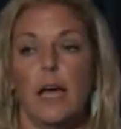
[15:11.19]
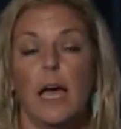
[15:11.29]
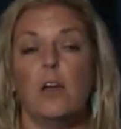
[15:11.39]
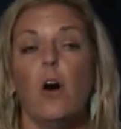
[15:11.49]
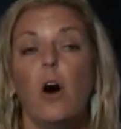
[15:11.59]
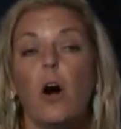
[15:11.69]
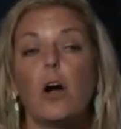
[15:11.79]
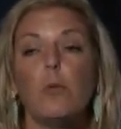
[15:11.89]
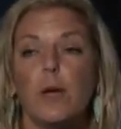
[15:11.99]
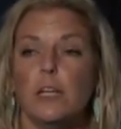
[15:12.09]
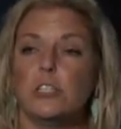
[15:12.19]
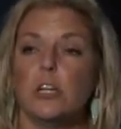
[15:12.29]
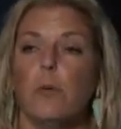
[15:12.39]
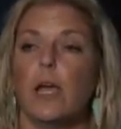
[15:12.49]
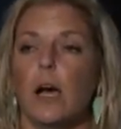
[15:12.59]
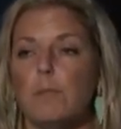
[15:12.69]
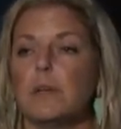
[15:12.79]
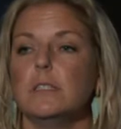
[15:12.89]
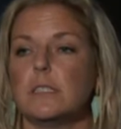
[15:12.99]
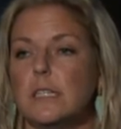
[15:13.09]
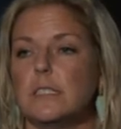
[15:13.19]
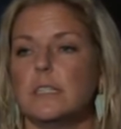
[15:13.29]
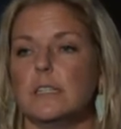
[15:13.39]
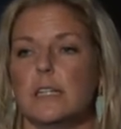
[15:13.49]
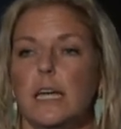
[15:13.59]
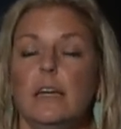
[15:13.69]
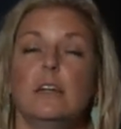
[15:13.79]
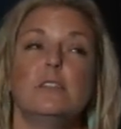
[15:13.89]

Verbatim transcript: And are we showing up consistently